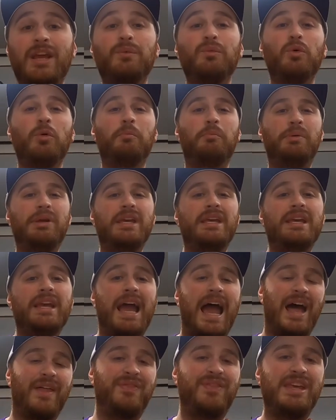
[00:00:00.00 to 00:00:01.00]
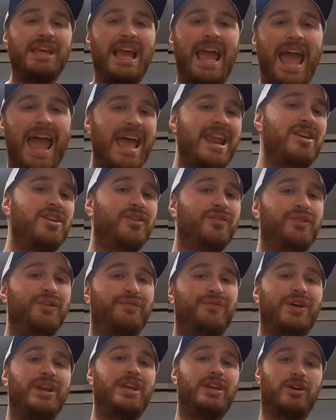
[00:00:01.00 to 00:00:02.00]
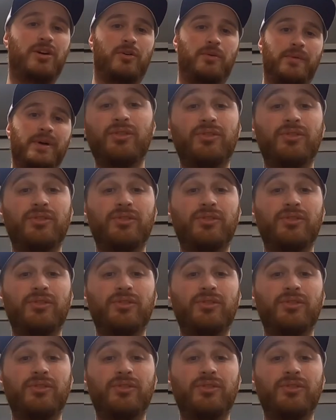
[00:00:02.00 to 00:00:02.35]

It will be at the end of the video.